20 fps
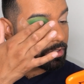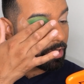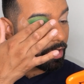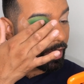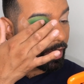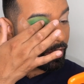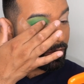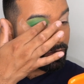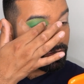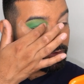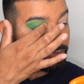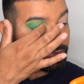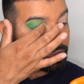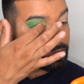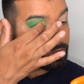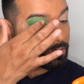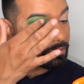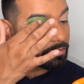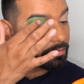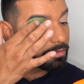I don't know if
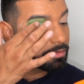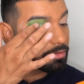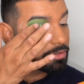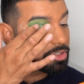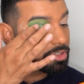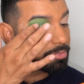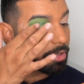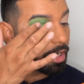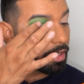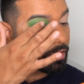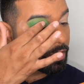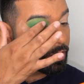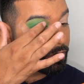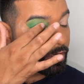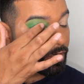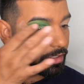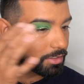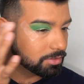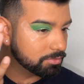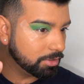this sparkly
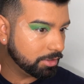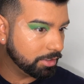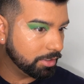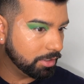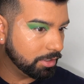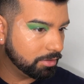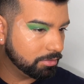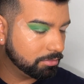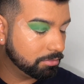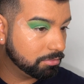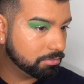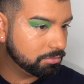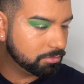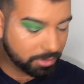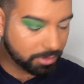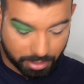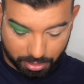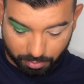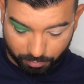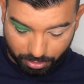green is really
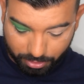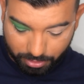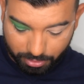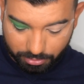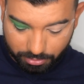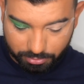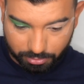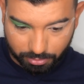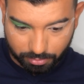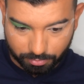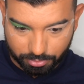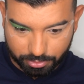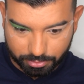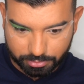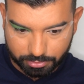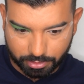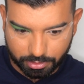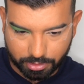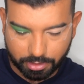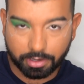kind of working, so we're
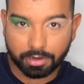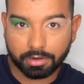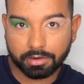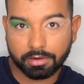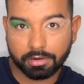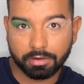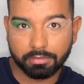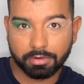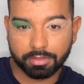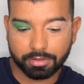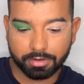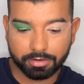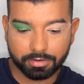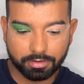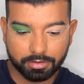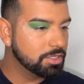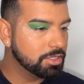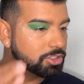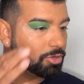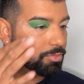just gonna kind of go with it.
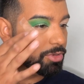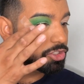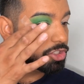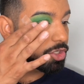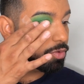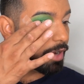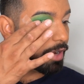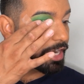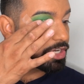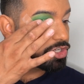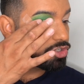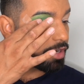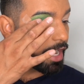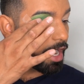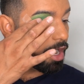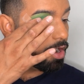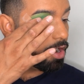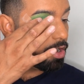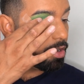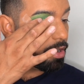So Mr. White's
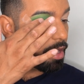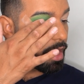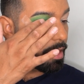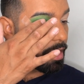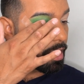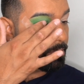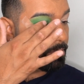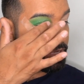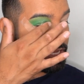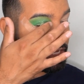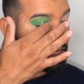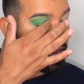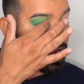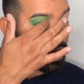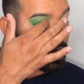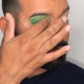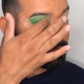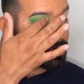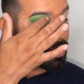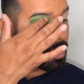trial
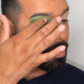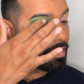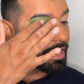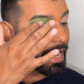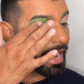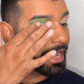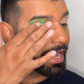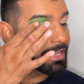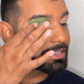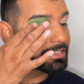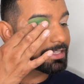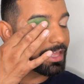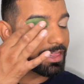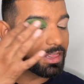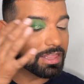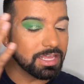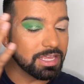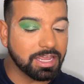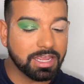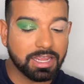became known as
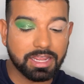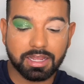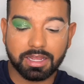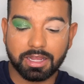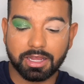the